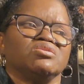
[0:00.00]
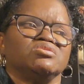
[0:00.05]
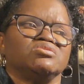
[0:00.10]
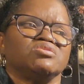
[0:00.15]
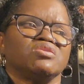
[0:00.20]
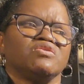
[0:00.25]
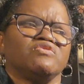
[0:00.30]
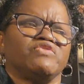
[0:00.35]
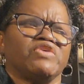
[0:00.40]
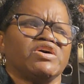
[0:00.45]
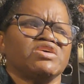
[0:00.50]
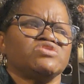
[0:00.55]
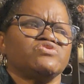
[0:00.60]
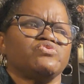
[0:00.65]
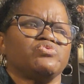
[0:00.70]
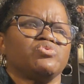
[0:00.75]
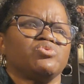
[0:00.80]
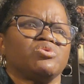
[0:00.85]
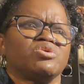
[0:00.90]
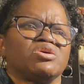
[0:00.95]
So
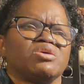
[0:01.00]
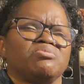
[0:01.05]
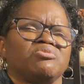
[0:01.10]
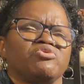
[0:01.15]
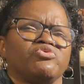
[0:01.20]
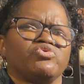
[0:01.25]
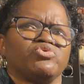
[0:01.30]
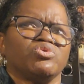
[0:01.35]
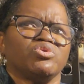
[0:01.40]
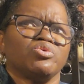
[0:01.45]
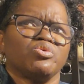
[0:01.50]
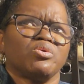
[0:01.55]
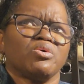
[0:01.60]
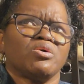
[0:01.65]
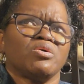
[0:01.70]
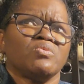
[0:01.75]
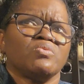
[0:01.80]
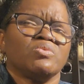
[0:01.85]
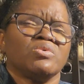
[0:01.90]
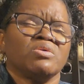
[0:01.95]
fast forward, I'm a
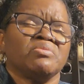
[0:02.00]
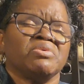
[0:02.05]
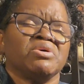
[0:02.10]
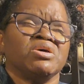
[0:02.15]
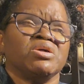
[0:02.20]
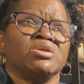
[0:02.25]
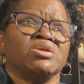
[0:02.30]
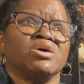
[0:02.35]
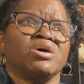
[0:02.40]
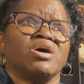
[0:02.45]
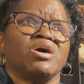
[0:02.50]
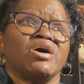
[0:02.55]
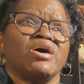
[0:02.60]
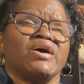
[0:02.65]
full-grown woman,